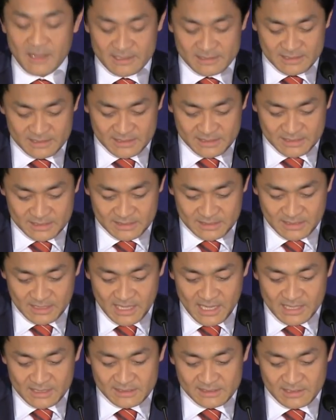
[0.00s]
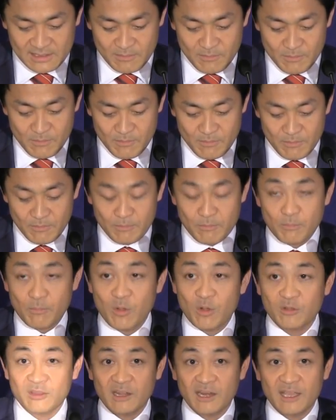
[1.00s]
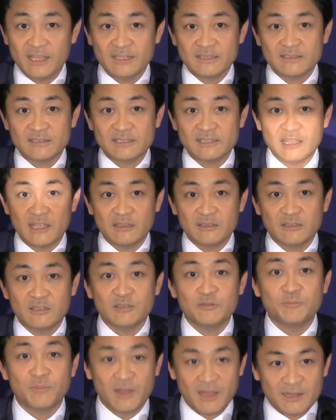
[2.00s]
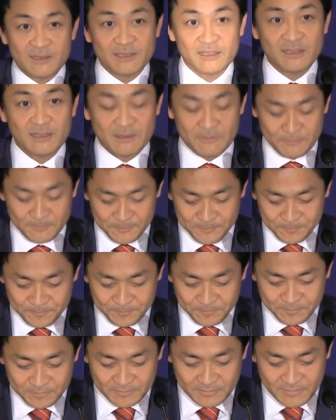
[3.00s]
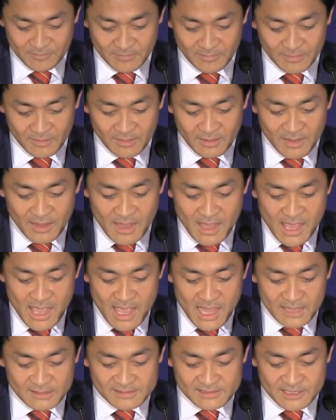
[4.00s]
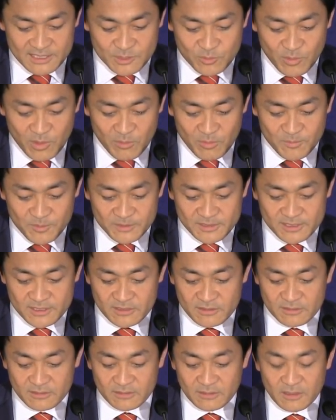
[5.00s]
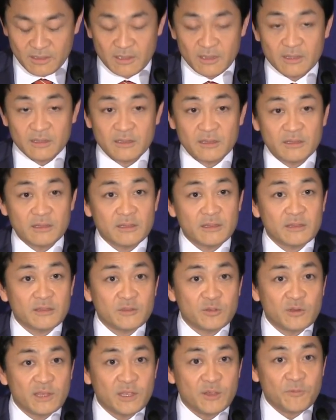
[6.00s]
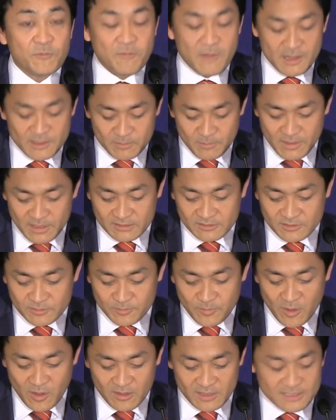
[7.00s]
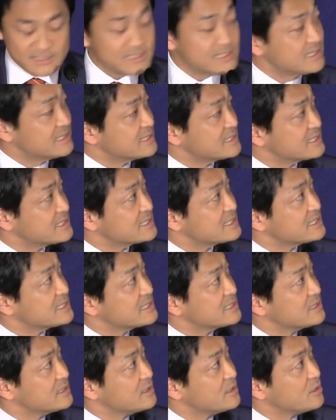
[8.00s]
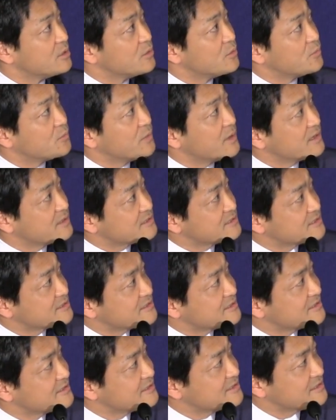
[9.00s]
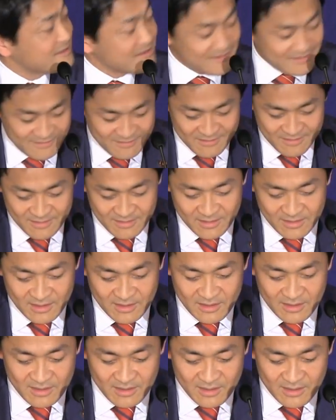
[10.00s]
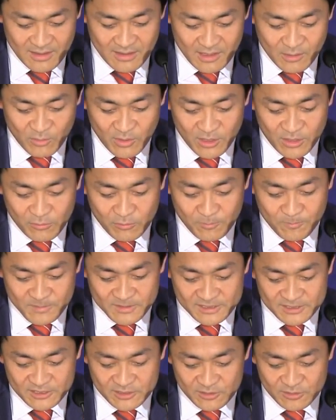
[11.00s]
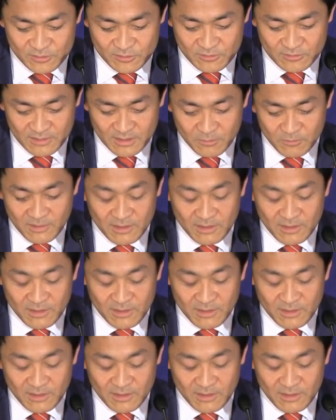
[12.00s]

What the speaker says: us as a moderate center party. As such, we will pursue three fundamental policies. First, we will pursue a